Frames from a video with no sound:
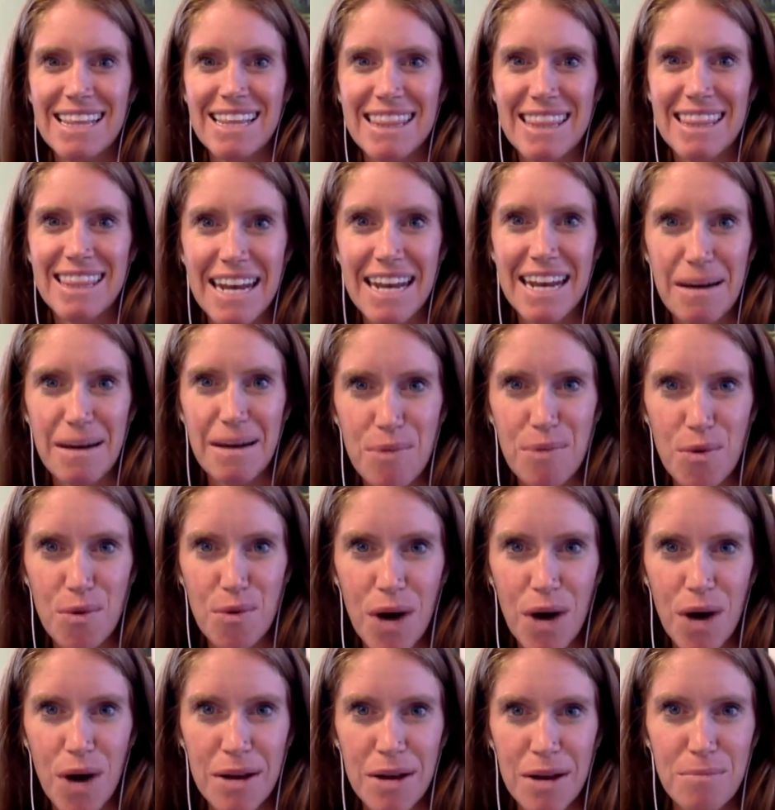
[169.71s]
the number
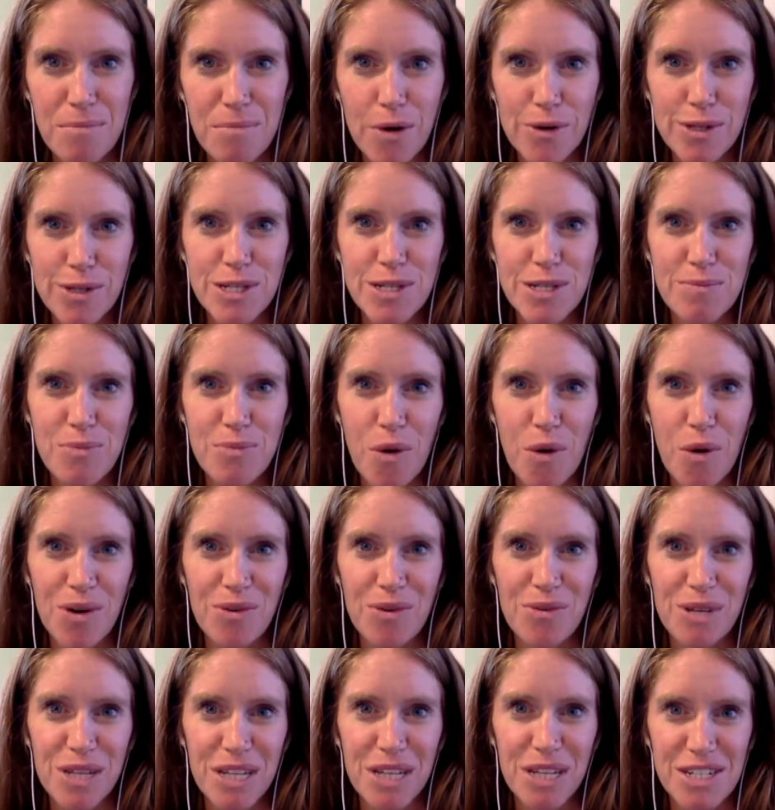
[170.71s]
one most
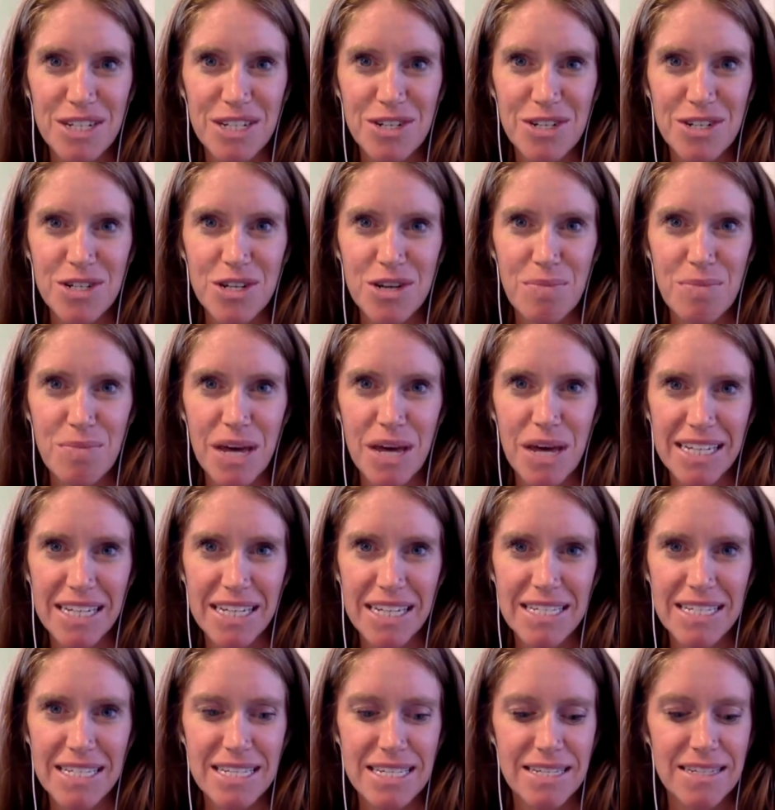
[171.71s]
important relationship
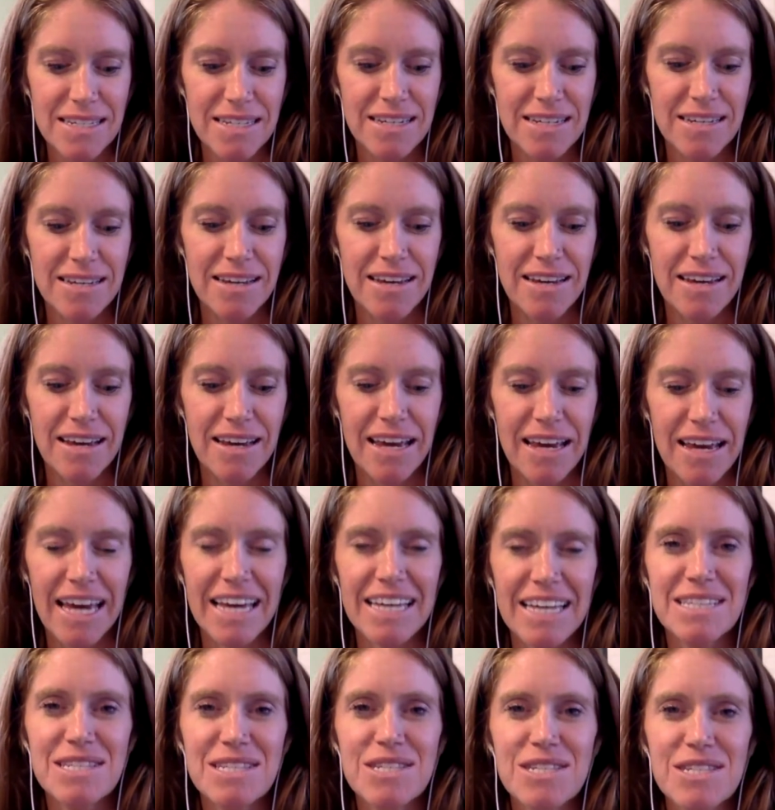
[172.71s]
is?
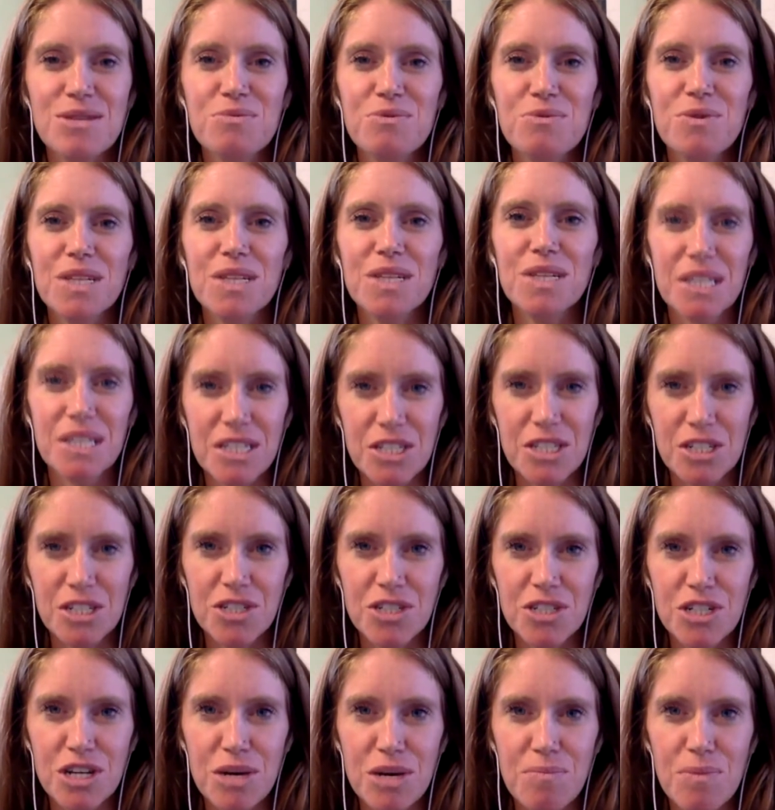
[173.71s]
It's the
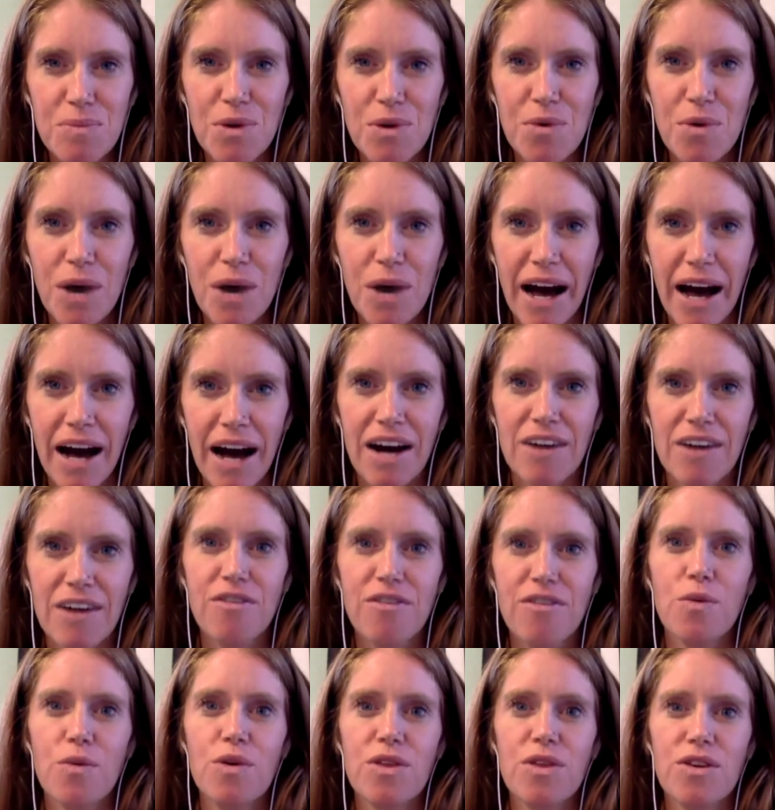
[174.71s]
relationship you have
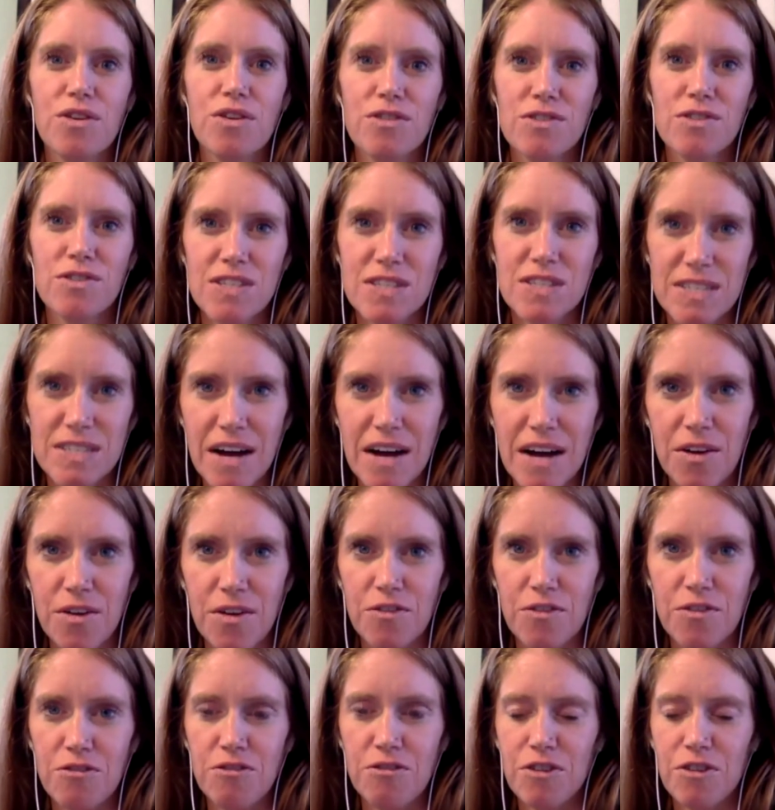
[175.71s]
with yourself.